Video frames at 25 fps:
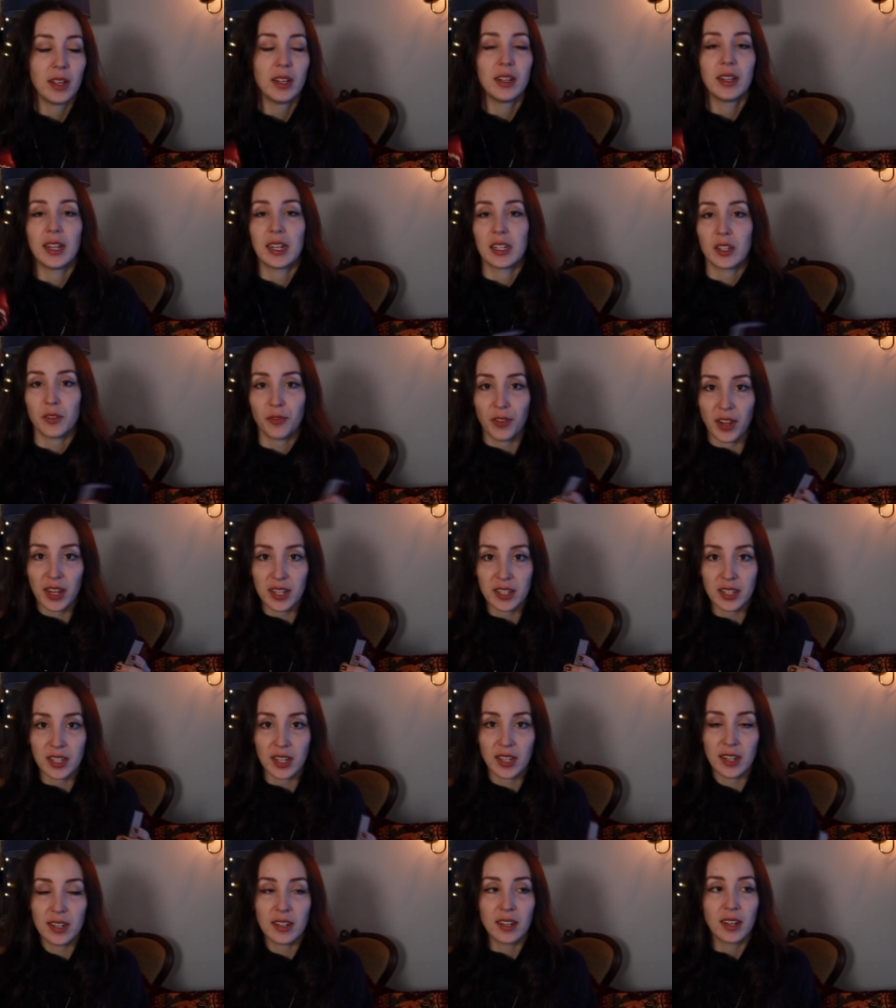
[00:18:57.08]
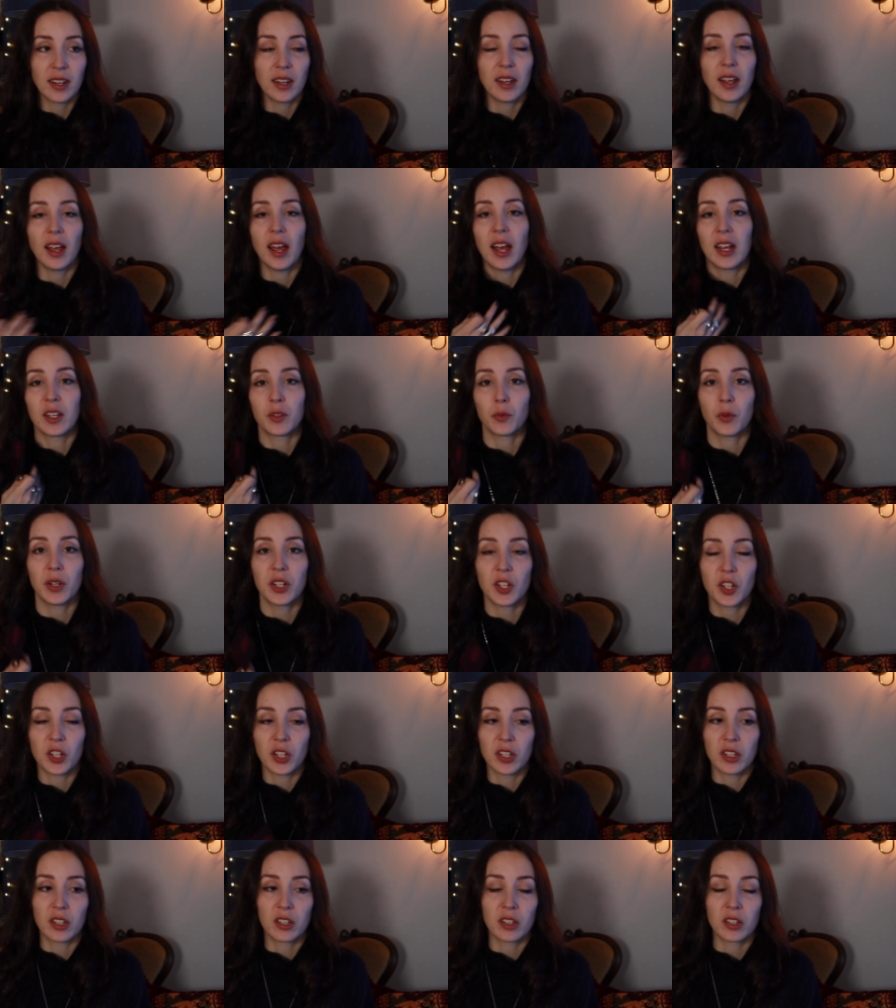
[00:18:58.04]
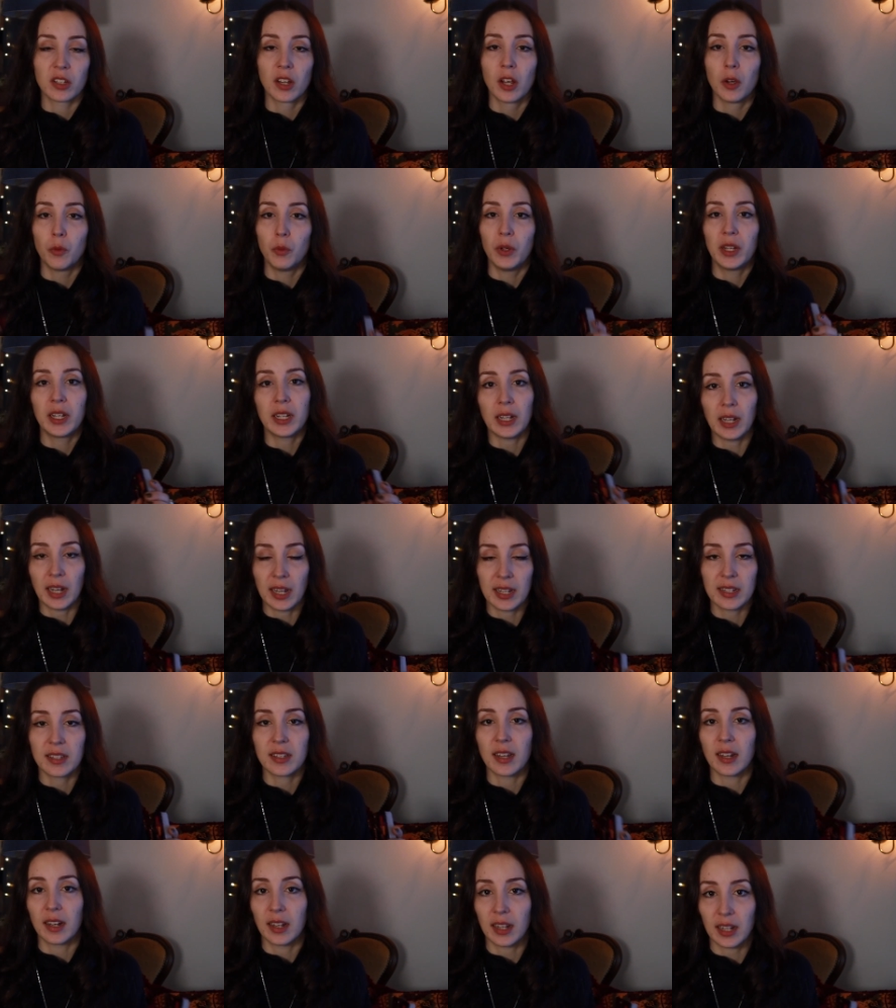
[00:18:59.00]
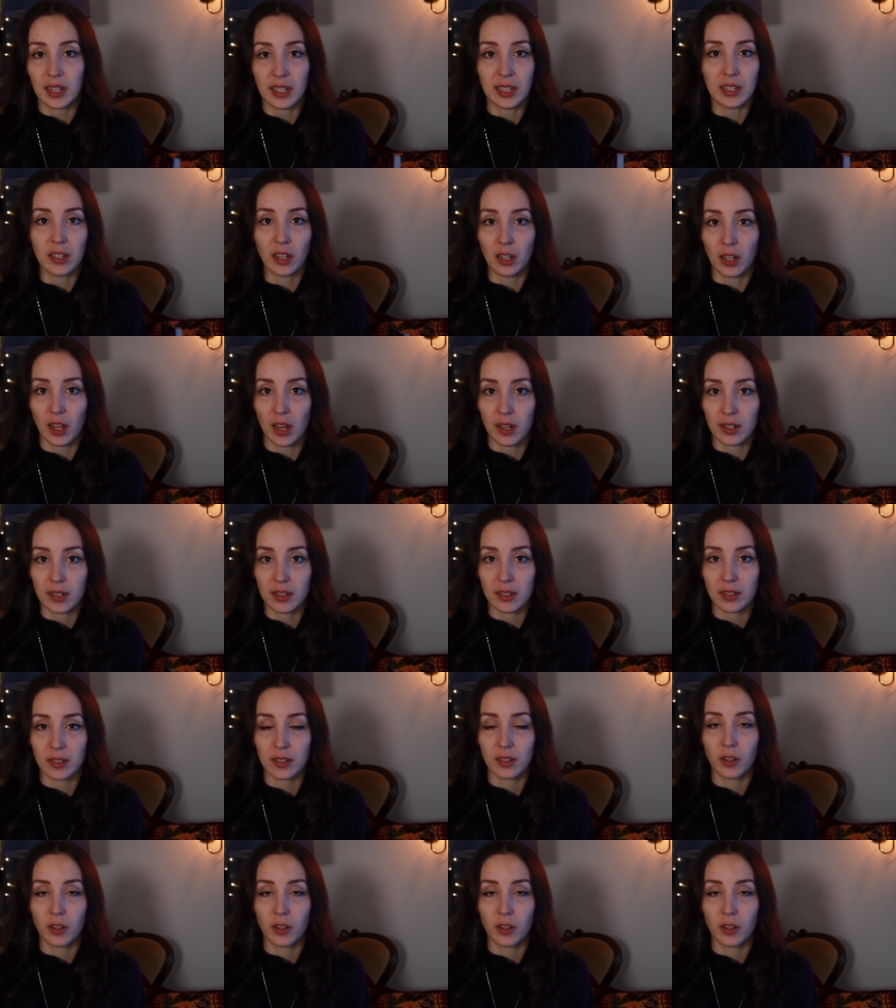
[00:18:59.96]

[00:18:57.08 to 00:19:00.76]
Let's face it, as witches, we cleanse and clean a lot,